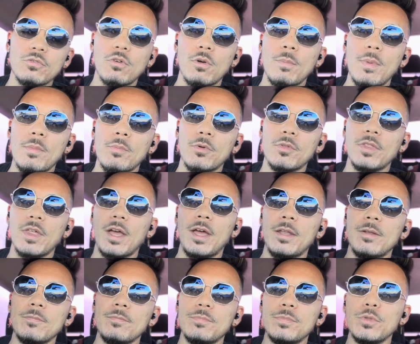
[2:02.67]
remember that
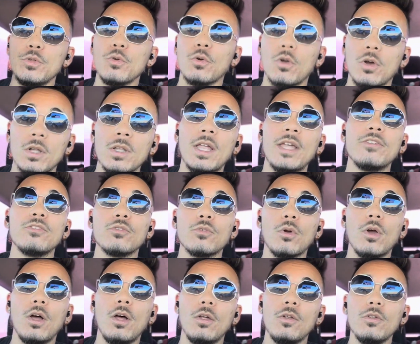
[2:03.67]
your
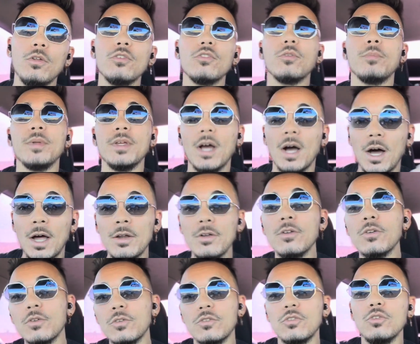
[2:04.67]
cholesterol should be
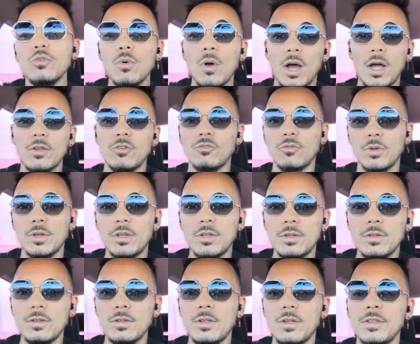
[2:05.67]
under
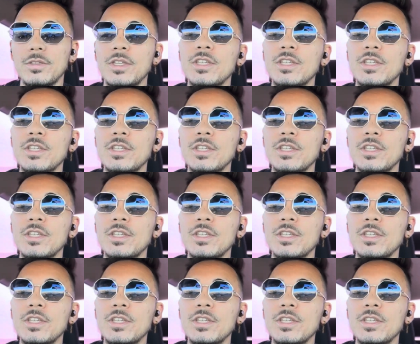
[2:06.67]
200.